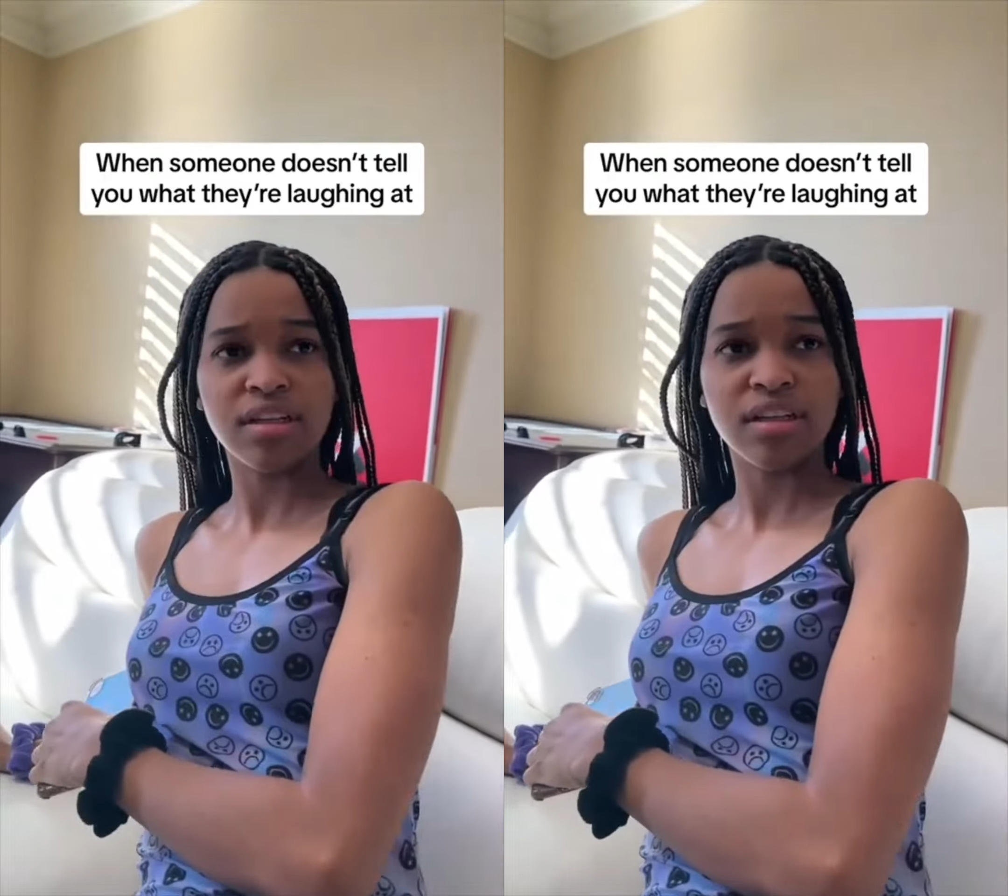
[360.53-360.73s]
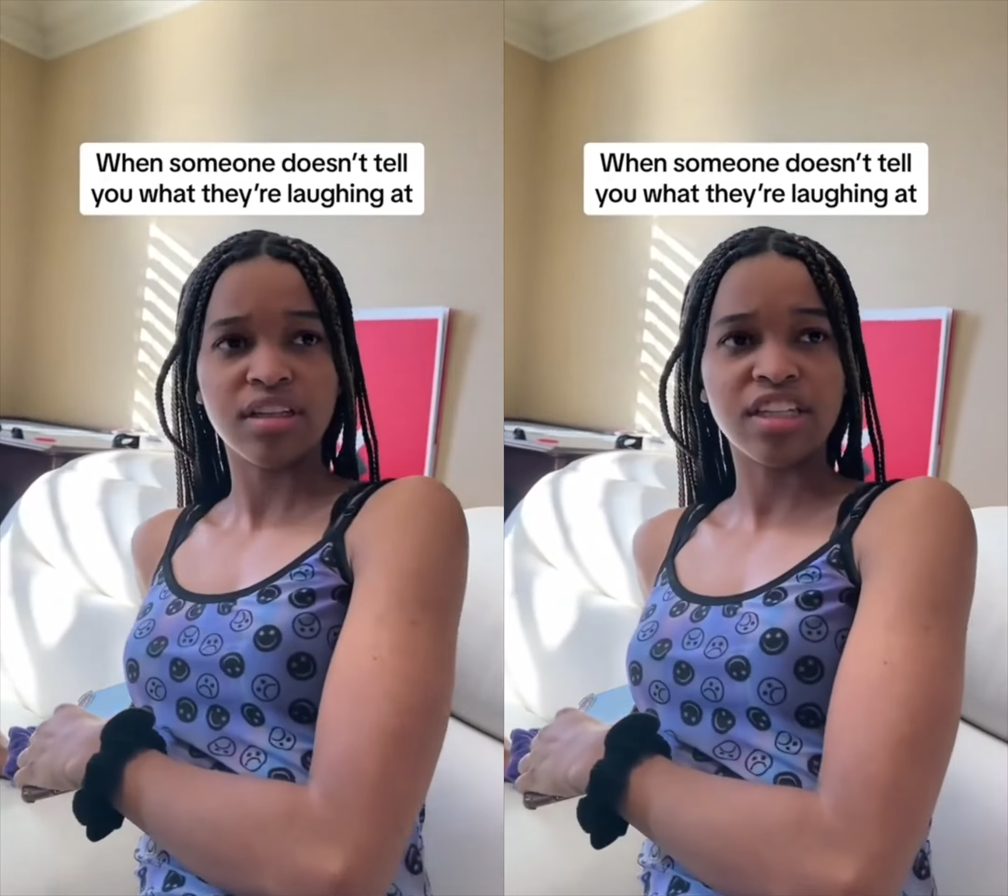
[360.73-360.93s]

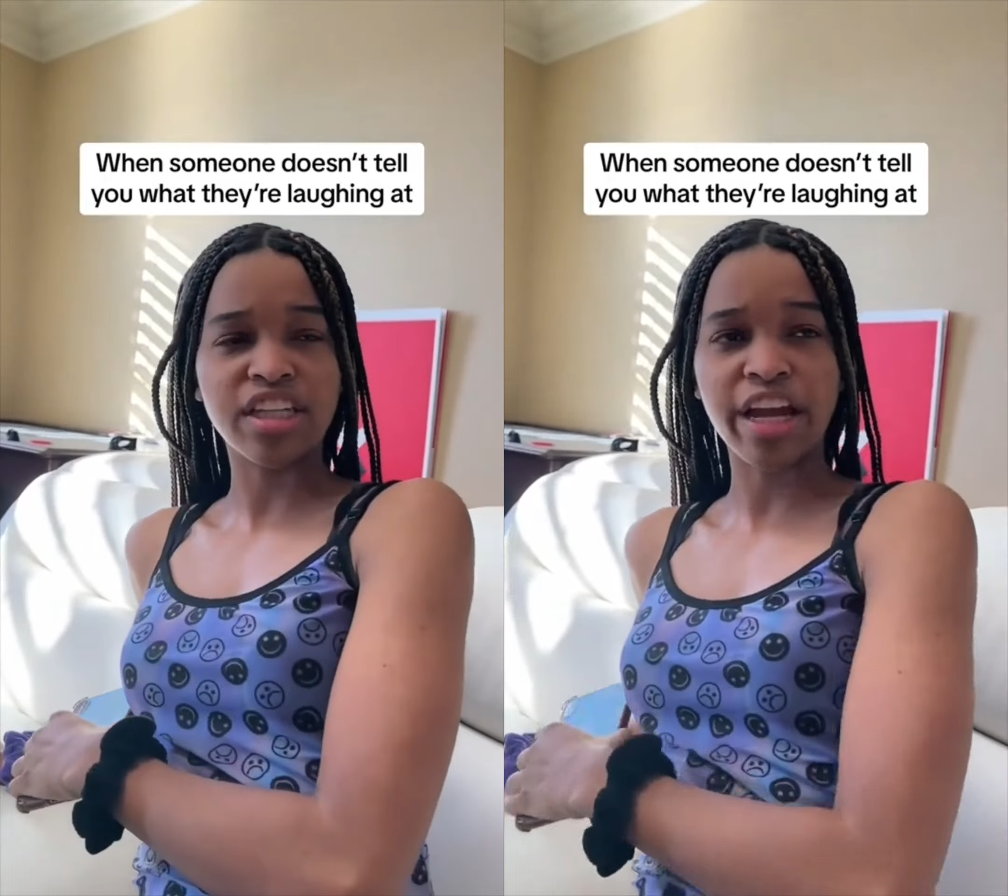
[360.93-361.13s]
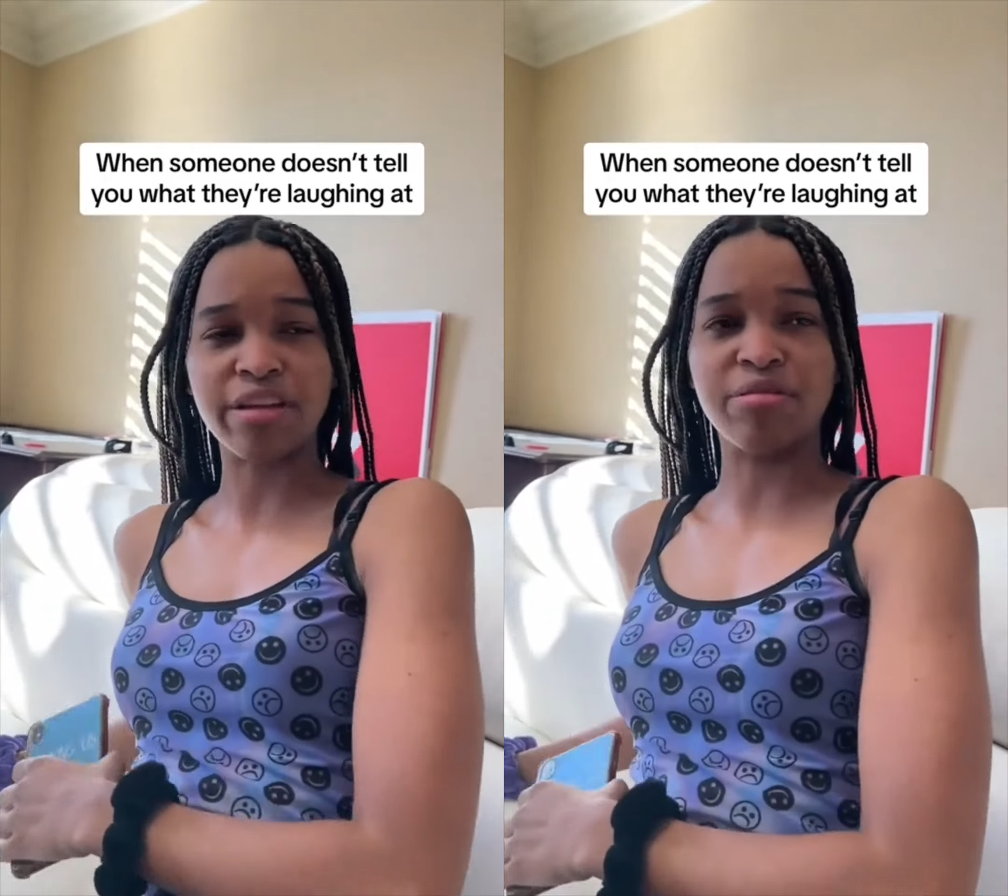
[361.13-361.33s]

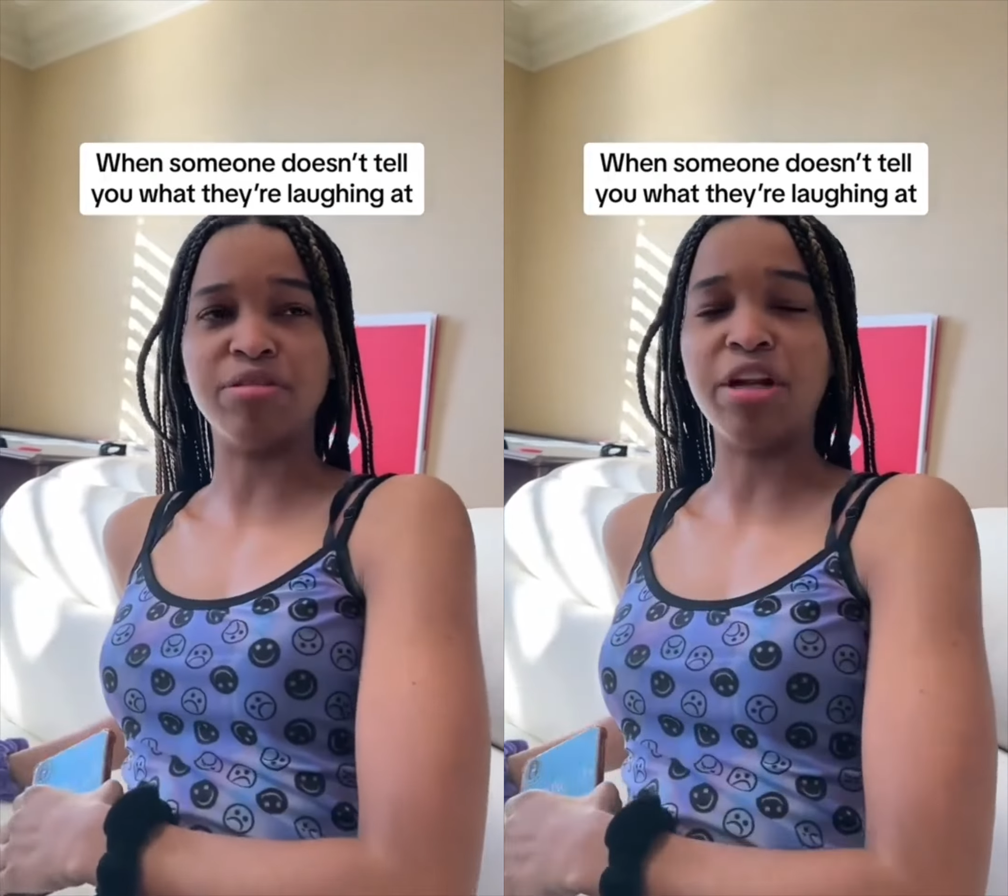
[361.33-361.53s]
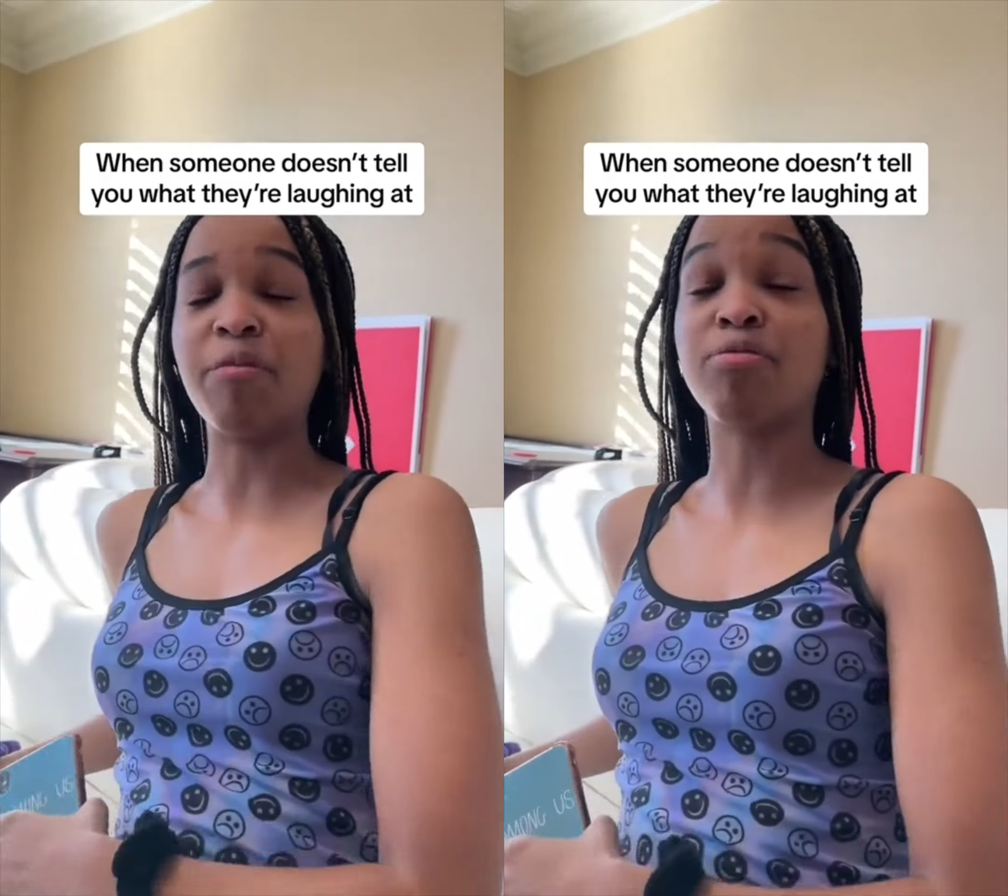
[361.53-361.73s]
Shiloh, I
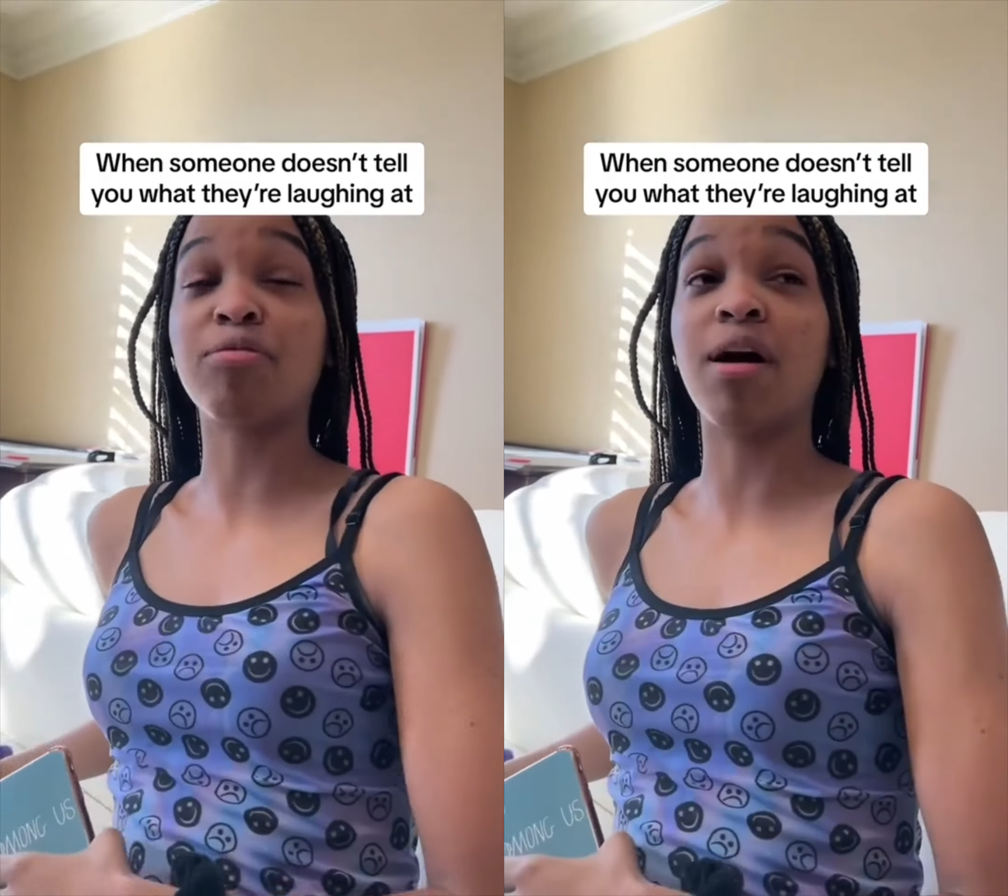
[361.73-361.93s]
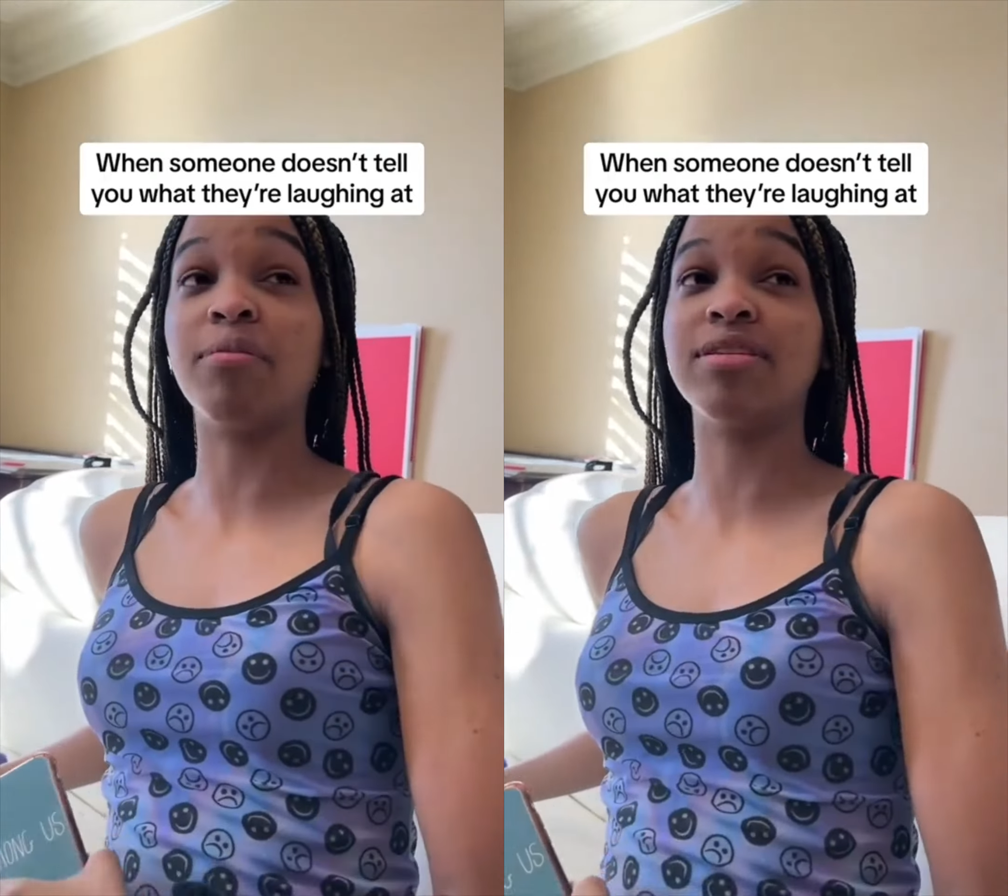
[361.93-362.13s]
promise you,